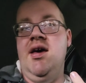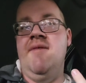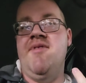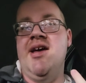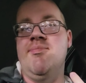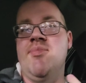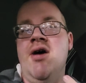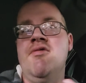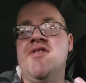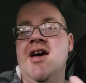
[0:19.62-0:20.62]
If they
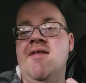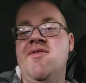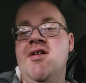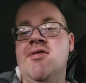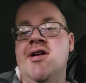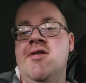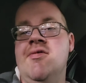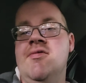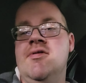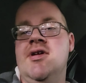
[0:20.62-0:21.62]
both kick a field
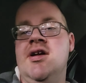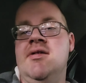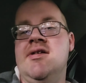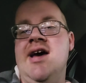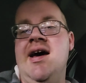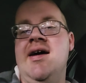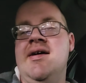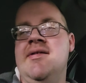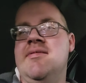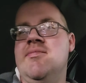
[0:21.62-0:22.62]
goal and tie,
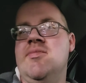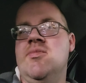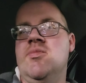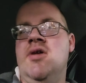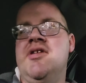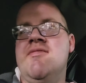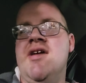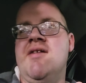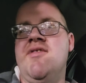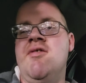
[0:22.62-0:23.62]
and both teams
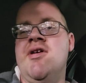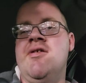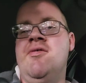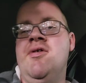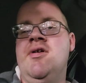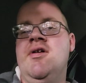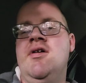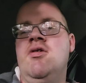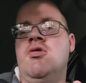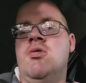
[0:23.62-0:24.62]
kick a field goal,
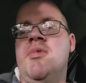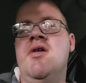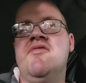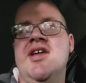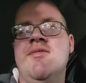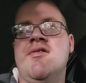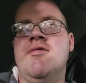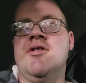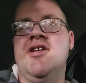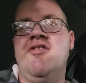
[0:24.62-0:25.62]
or both teams
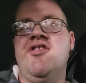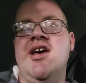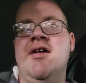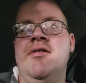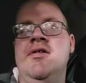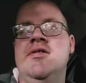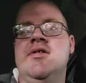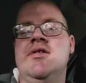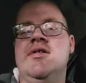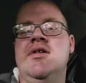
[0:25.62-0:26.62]
score a touchdown,
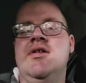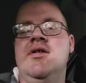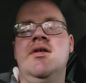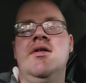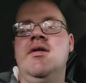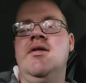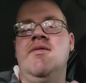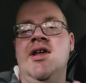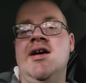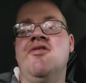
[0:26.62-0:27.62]

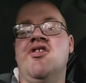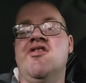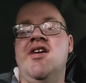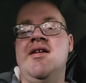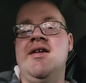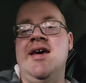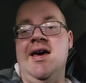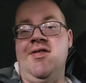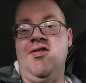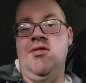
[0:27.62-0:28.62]
then it goes to sudden
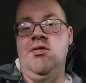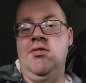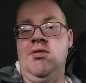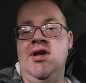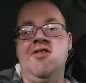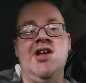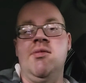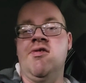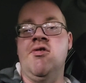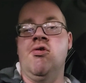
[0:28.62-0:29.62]
death. Next
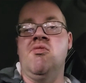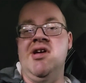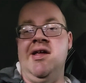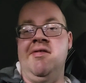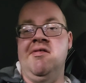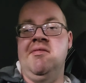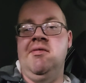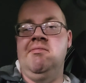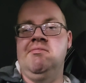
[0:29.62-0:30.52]
team to score wins.